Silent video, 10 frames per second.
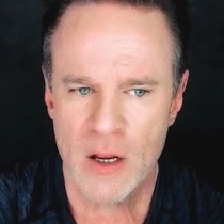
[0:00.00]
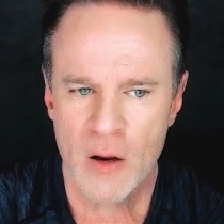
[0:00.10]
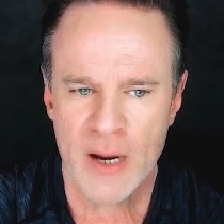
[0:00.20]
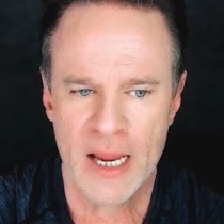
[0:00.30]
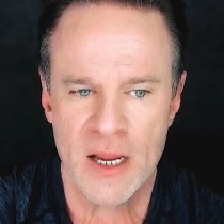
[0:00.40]

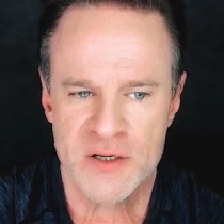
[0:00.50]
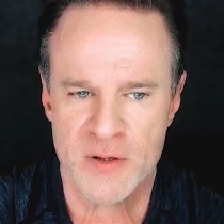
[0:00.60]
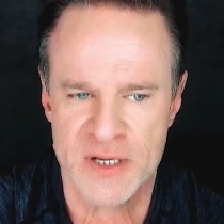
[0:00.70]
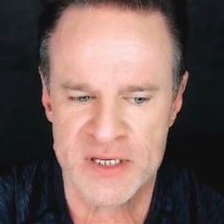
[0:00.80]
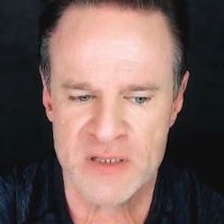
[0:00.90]
Okay, so
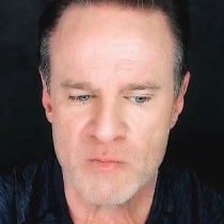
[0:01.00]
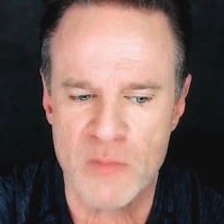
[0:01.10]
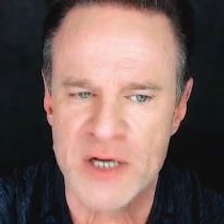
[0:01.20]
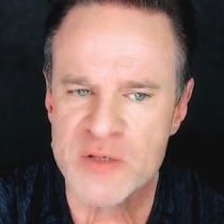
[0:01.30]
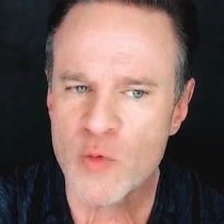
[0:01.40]
this is
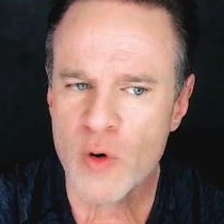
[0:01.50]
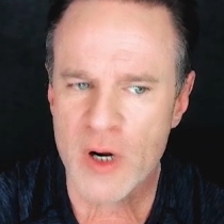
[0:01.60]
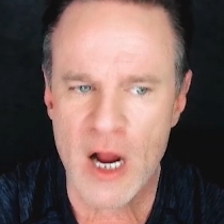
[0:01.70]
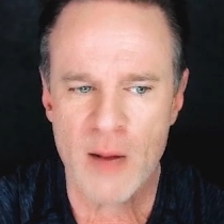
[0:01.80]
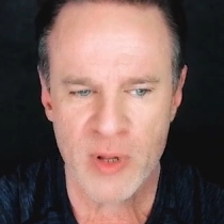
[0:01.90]
much more
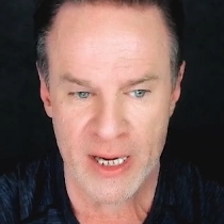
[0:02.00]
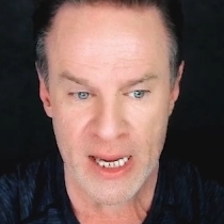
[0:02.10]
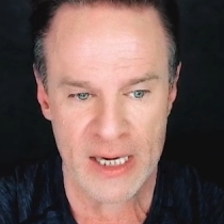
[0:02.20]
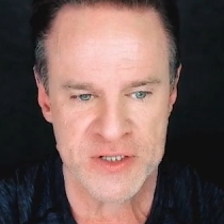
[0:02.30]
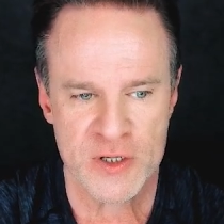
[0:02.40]

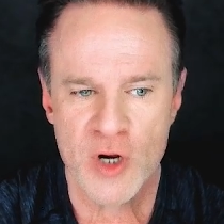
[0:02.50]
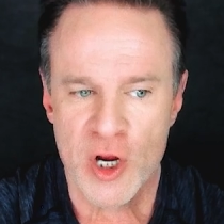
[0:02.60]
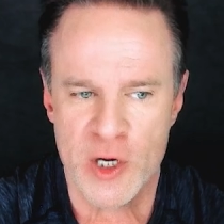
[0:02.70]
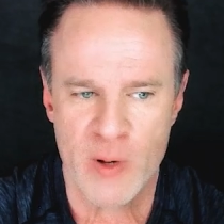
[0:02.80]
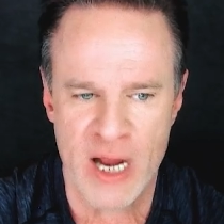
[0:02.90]
complicated. So
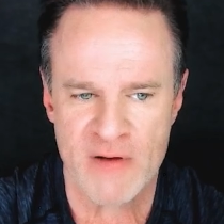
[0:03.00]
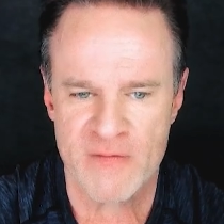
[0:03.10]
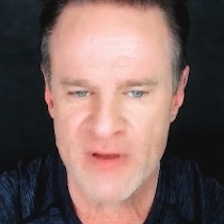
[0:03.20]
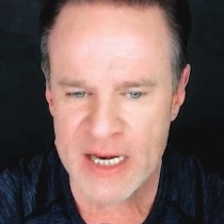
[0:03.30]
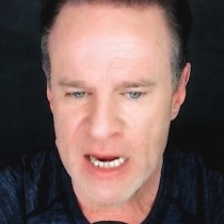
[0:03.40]
you would have a
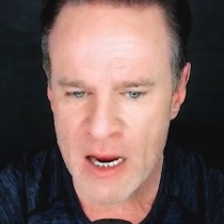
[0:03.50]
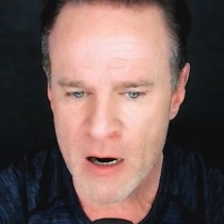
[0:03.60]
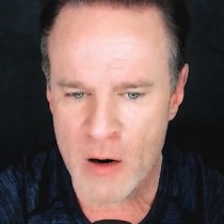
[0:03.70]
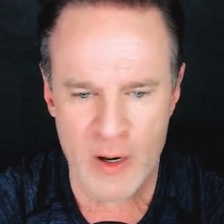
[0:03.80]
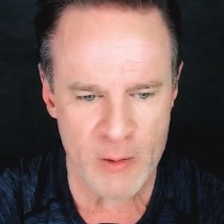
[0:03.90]

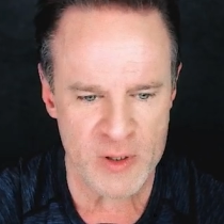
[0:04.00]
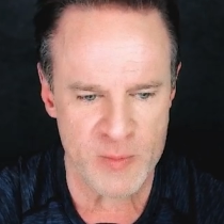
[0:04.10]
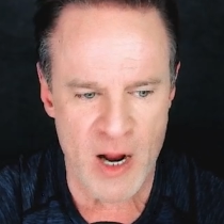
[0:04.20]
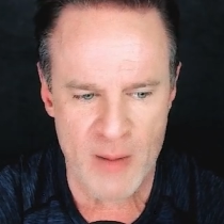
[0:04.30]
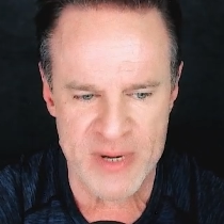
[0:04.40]
video and it would
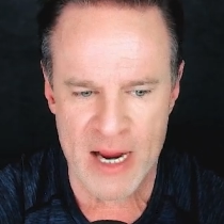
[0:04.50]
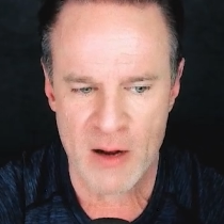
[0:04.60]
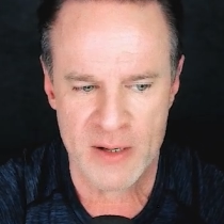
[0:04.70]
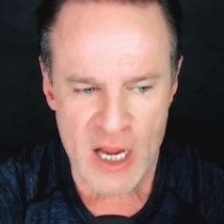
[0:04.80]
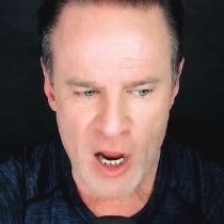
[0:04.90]
pop down.